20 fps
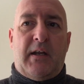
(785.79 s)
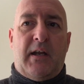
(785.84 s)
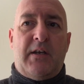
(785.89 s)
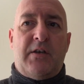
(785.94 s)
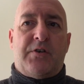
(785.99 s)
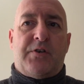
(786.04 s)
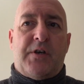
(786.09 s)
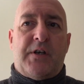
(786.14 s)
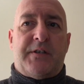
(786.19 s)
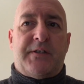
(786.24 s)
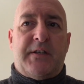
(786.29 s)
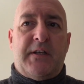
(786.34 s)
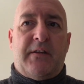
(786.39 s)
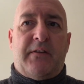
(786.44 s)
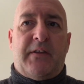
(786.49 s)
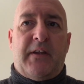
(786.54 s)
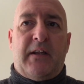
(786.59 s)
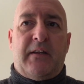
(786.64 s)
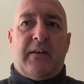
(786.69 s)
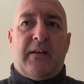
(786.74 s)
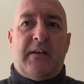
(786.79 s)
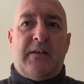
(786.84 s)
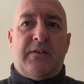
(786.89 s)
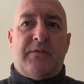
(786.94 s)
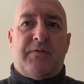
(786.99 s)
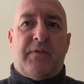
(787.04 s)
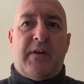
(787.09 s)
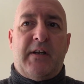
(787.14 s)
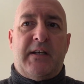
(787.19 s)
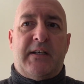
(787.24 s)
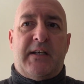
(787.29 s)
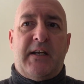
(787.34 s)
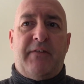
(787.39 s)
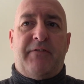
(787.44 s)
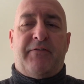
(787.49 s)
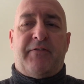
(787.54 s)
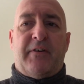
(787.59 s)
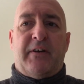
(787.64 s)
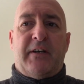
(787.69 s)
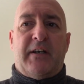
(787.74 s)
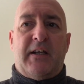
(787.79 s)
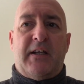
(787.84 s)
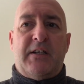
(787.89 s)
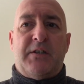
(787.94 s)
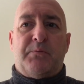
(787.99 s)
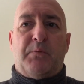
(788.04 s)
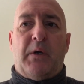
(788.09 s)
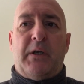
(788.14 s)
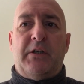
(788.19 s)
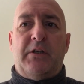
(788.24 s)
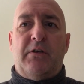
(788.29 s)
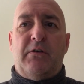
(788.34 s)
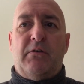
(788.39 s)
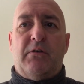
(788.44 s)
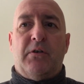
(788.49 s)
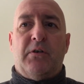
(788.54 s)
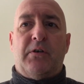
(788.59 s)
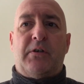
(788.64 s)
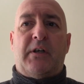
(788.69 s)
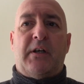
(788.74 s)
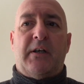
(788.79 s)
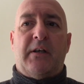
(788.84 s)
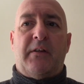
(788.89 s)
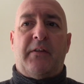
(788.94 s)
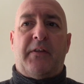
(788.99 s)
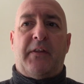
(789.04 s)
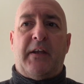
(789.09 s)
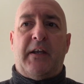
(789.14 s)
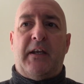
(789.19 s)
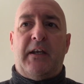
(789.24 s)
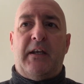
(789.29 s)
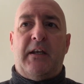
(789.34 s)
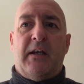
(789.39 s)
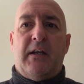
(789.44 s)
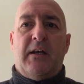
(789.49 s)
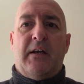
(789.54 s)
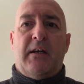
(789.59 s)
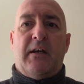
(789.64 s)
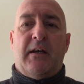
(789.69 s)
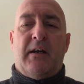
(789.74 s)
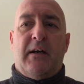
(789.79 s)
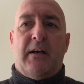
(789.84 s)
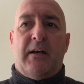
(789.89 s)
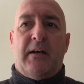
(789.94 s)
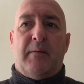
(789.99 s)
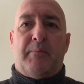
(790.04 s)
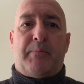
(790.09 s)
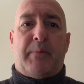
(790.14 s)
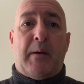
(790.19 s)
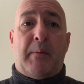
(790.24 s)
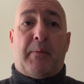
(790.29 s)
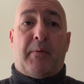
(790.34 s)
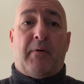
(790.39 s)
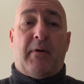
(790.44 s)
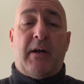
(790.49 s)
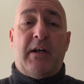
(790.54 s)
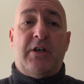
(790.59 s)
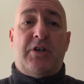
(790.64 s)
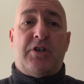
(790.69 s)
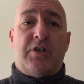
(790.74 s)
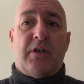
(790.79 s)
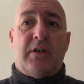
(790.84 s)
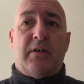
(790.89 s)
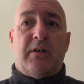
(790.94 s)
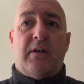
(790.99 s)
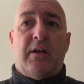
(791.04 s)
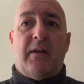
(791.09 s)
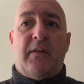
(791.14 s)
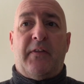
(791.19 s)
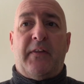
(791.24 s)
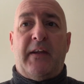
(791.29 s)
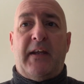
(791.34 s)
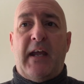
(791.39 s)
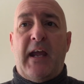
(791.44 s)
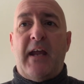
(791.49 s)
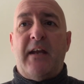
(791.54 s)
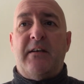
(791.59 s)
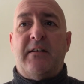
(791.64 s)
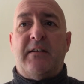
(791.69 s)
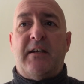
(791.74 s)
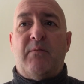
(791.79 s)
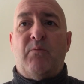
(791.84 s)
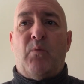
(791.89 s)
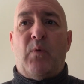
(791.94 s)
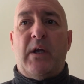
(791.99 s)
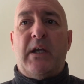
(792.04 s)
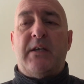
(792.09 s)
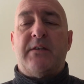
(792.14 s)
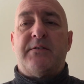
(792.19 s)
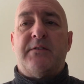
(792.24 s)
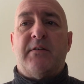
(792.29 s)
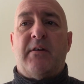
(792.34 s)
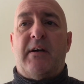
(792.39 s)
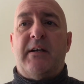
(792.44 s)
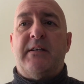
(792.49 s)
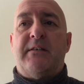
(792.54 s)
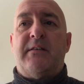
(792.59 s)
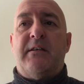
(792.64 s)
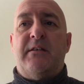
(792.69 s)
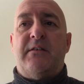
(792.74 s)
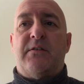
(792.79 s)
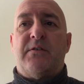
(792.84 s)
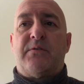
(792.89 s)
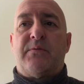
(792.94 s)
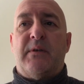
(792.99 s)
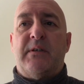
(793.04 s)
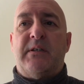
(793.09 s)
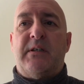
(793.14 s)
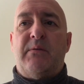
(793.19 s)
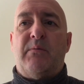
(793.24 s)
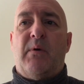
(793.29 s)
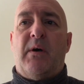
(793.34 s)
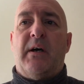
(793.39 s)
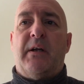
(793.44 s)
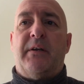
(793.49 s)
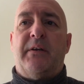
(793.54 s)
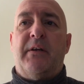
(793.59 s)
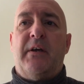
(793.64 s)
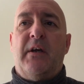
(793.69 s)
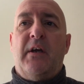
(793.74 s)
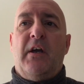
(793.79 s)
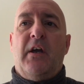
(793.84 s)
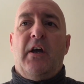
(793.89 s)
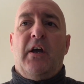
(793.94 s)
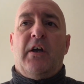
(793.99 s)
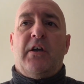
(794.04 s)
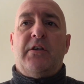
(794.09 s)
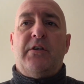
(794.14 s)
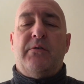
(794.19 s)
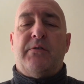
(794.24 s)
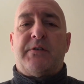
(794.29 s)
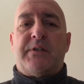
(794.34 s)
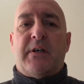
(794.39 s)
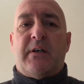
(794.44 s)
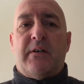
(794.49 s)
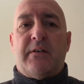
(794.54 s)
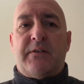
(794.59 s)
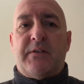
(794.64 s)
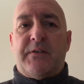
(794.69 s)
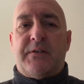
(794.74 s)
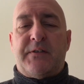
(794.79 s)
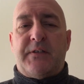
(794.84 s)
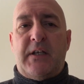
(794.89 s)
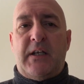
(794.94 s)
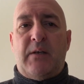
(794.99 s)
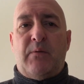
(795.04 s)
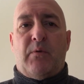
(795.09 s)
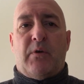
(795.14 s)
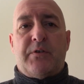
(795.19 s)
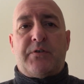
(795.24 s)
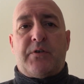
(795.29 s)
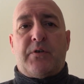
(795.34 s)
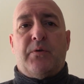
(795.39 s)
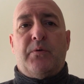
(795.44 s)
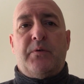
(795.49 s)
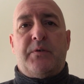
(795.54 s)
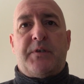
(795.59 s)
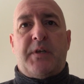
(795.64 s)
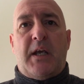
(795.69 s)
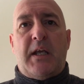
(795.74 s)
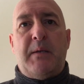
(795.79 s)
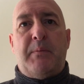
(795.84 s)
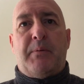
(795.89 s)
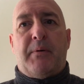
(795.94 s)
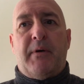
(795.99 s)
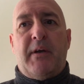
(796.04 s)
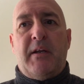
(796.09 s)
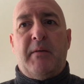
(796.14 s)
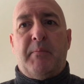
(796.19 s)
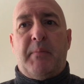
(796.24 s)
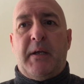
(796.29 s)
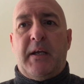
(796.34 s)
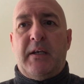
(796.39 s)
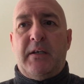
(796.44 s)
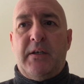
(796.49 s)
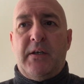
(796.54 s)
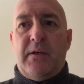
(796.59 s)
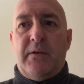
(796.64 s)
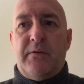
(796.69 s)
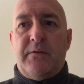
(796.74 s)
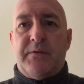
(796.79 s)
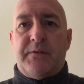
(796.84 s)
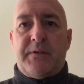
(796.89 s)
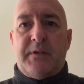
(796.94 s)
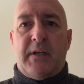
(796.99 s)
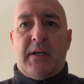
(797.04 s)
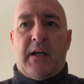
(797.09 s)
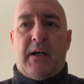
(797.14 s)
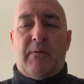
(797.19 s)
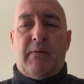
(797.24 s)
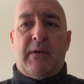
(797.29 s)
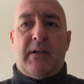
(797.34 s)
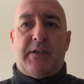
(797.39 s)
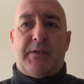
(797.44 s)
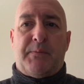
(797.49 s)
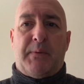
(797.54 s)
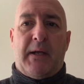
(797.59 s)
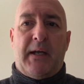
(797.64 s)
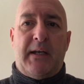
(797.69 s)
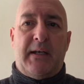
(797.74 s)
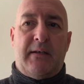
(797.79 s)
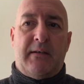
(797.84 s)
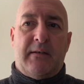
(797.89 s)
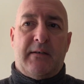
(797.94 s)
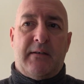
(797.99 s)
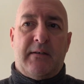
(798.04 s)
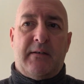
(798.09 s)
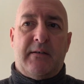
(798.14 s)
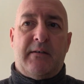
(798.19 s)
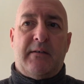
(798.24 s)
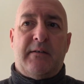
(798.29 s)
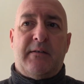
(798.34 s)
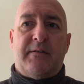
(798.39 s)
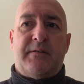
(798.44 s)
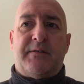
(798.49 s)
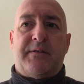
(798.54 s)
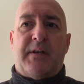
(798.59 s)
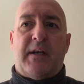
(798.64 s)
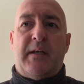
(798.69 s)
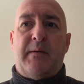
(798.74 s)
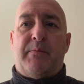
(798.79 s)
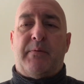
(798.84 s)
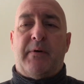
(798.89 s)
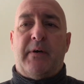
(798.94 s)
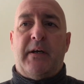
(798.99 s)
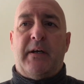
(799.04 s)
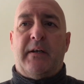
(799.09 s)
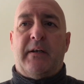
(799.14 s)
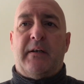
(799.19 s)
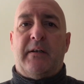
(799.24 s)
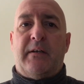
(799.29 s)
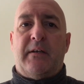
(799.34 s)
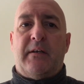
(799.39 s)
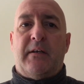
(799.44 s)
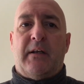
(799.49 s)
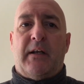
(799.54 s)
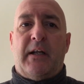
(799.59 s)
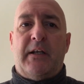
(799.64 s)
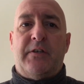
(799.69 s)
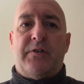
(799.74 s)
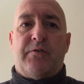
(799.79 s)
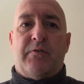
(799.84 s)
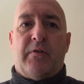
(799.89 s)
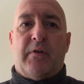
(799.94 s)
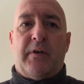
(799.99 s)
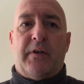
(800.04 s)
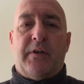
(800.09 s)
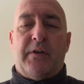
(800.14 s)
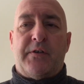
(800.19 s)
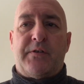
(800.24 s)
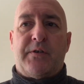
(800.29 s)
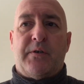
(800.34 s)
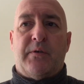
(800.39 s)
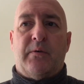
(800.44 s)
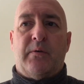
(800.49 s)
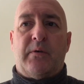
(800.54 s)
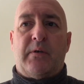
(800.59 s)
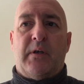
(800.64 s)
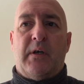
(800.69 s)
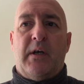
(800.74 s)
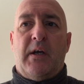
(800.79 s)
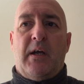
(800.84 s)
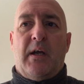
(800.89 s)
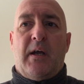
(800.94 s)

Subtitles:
interesting thing that is very different is when you look at the preparation at the end in weeks 19 to 21, you start to see what's called tapering being used, and I will explain tapering later on in the talk.